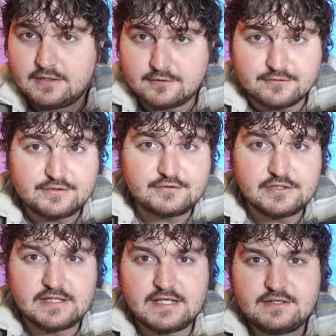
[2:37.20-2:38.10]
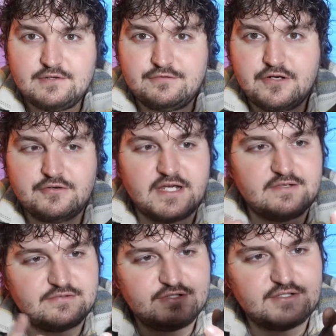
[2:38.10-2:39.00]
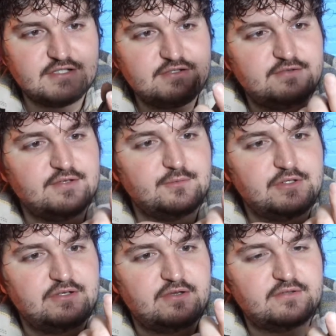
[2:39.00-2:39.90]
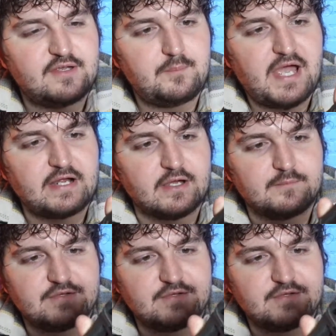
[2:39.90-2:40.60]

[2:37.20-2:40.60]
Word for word: you're still going to get a new phone case and you can use this one as a backup.